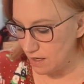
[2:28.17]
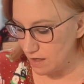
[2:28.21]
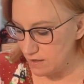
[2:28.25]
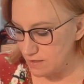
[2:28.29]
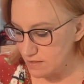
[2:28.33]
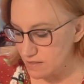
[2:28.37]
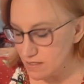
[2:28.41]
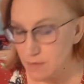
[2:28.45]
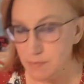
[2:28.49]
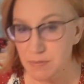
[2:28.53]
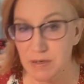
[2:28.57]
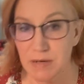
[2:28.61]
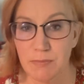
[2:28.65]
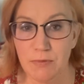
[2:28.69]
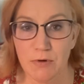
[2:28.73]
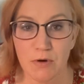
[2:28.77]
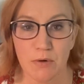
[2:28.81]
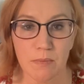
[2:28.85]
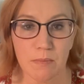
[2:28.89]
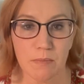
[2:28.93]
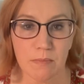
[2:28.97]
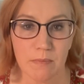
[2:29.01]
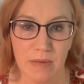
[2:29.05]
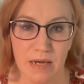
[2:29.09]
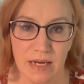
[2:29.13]
Some
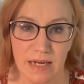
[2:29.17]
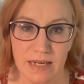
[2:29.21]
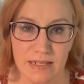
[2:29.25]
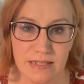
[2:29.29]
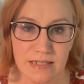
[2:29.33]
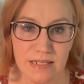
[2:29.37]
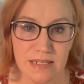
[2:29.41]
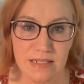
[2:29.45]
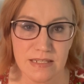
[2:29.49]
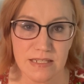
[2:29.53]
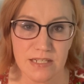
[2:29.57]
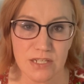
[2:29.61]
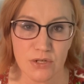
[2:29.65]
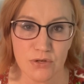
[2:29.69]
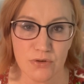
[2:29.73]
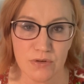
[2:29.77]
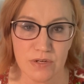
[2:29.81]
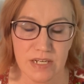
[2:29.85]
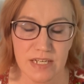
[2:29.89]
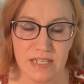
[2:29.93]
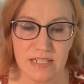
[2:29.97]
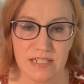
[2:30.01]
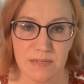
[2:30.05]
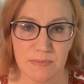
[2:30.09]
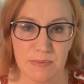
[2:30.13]
people might consider
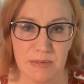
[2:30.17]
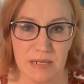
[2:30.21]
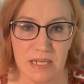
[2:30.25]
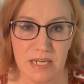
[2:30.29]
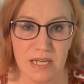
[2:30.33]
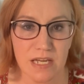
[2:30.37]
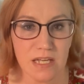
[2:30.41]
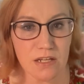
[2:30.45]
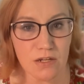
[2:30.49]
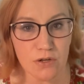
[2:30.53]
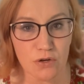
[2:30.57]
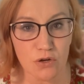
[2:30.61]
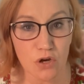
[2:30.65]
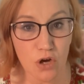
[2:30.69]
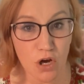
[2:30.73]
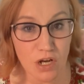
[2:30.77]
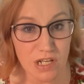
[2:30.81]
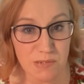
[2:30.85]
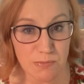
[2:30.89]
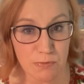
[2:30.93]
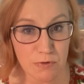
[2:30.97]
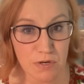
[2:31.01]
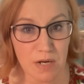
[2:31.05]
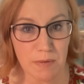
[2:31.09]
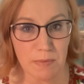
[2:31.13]
it to be a little
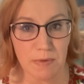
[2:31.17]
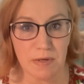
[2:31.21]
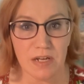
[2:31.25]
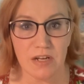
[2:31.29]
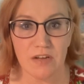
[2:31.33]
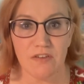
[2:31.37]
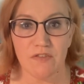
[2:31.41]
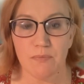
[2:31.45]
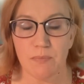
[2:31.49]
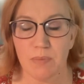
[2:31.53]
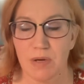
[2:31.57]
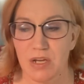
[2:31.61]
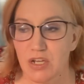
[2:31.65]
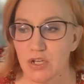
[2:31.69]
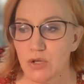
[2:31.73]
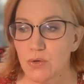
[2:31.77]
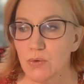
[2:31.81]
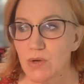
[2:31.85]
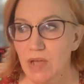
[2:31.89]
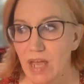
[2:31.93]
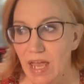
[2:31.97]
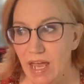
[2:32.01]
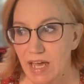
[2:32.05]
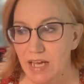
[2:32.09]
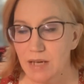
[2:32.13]
cost prohibitive, but you
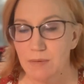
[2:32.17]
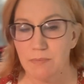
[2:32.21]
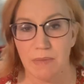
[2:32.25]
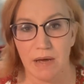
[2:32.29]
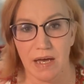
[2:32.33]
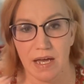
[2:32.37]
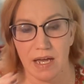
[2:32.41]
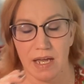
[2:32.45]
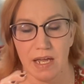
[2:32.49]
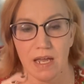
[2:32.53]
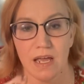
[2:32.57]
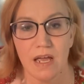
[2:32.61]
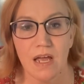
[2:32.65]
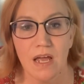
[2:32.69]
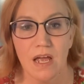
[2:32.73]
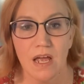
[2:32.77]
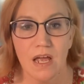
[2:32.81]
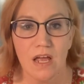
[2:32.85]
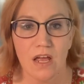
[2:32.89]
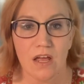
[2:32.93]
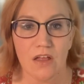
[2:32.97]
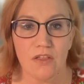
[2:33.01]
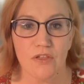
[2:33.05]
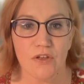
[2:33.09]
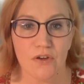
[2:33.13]
can buy
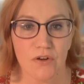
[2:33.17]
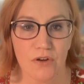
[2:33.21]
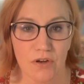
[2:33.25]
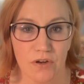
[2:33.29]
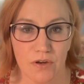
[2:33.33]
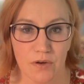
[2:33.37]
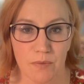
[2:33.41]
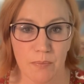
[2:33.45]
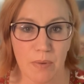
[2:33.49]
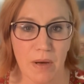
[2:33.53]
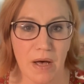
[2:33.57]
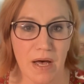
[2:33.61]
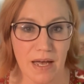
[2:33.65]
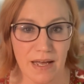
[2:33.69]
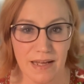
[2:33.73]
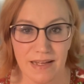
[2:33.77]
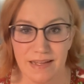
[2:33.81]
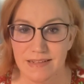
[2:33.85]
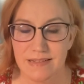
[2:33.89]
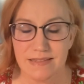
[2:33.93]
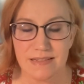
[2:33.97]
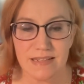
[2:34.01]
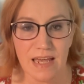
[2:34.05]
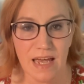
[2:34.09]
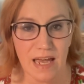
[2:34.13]
the
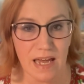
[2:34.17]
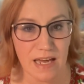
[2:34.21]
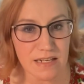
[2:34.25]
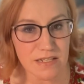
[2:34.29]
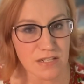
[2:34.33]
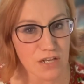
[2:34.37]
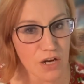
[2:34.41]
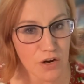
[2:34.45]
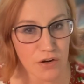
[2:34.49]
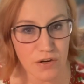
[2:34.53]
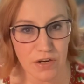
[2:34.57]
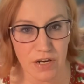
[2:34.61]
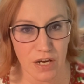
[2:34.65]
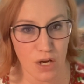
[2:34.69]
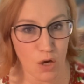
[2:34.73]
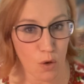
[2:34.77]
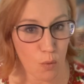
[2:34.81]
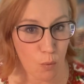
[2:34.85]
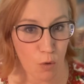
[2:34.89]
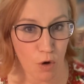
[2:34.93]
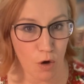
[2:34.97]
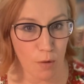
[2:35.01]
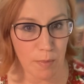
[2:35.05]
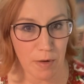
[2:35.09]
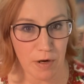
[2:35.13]
pods at Target and
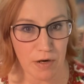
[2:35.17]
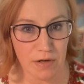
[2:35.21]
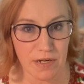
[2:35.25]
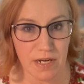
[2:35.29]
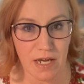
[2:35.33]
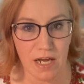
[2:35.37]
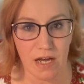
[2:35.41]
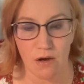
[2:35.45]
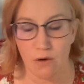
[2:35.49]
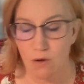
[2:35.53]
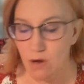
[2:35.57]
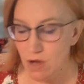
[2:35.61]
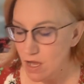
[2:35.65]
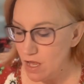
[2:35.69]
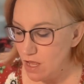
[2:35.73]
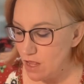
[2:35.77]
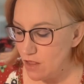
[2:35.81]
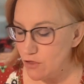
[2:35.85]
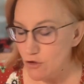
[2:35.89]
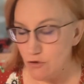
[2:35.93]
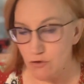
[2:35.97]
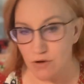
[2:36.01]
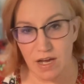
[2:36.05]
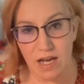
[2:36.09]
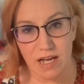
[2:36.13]
Walmart now.
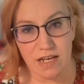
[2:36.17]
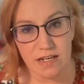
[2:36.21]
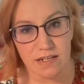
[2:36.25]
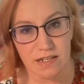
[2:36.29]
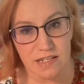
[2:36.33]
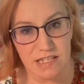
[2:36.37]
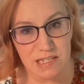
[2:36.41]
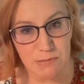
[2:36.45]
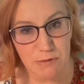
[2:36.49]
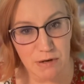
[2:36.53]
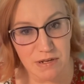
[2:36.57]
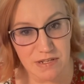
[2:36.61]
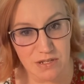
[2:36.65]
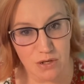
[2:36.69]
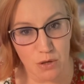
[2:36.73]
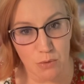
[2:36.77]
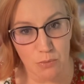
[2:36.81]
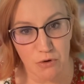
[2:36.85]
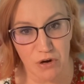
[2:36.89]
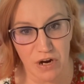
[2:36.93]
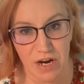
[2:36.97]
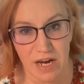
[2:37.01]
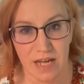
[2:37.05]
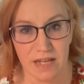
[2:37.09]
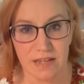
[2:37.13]
They're not Nespresso
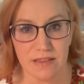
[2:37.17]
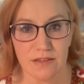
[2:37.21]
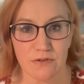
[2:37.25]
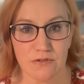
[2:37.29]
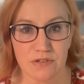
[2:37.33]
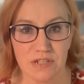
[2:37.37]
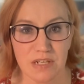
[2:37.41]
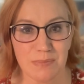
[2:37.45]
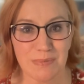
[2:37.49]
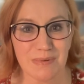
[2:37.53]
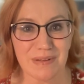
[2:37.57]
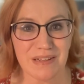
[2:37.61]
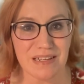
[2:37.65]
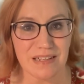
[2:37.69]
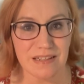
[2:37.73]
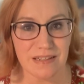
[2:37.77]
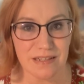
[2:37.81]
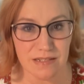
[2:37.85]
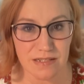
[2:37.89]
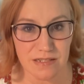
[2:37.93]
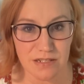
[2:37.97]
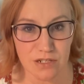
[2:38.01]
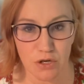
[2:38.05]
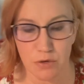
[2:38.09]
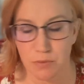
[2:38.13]
brand. They're typically the
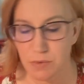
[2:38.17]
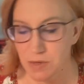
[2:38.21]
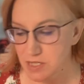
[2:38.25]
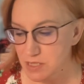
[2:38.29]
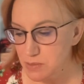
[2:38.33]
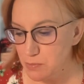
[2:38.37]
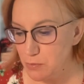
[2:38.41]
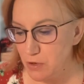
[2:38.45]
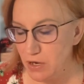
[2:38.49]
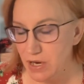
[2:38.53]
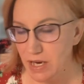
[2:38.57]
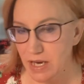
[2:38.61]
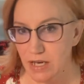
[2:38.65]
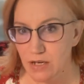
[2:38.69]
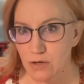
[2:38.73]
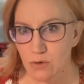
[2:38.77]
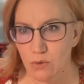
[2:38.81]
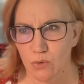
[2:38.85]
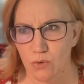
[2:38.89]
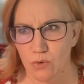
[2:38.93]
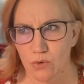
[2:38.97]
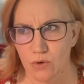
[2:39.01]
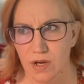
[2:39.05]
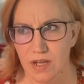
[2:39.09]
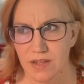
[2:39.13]
Starbucks brand,
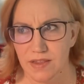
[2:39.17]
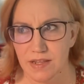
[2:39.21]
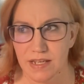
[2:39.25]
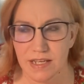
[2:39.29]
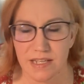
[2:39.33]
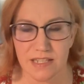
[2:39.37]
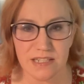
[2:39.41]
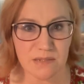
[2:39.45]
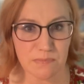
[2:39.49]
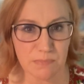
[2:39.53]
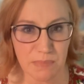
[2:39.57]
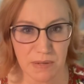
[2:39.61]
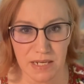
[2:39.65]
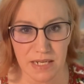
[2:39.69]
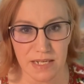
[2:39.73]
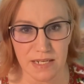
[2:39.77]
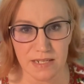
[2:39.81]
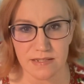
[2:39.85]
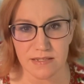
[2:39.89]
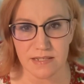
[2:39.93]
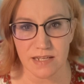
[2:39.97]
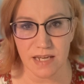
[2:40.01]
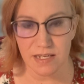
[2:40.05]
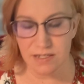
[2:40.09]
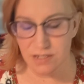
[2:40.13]
or I think it's
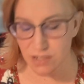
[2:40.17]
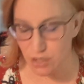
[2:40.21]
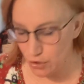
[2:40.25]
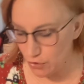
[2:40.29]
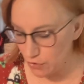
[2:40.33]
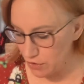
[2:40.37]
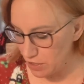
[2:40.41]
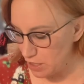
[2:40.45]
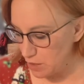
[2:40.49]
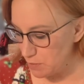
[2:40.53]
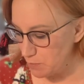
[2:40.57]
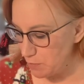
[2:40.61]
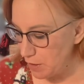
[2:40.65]
Pete's at Target.